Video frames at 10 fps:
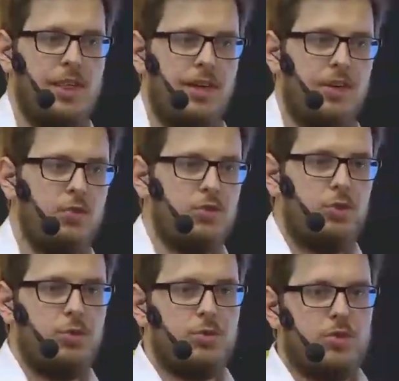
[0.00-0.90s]
that don't
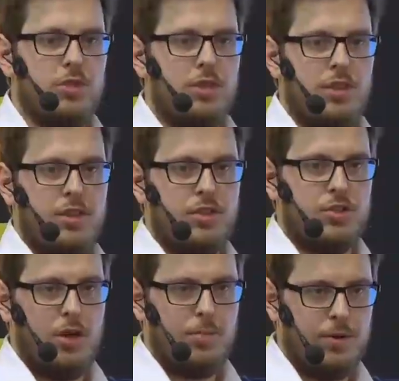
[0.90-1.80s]
use the
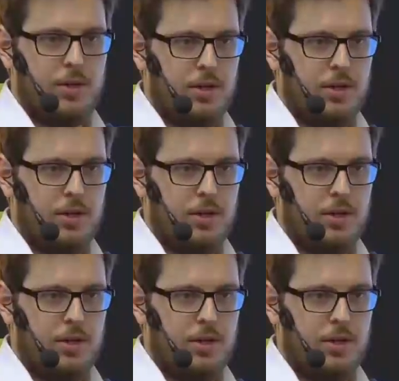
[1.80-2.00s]
shop,